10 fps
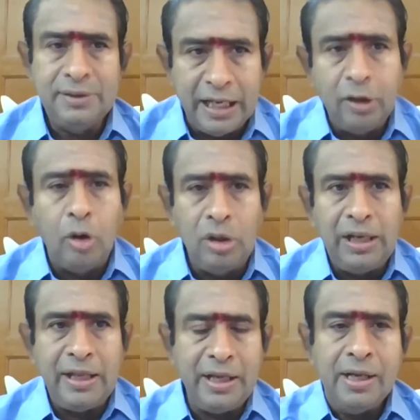then
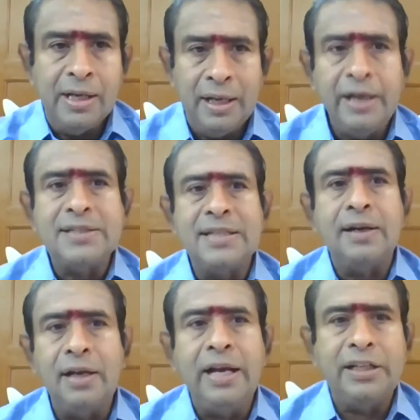only it's a
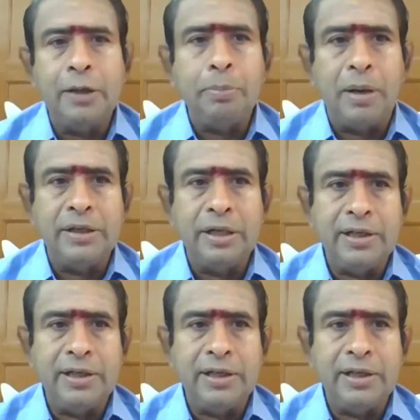related party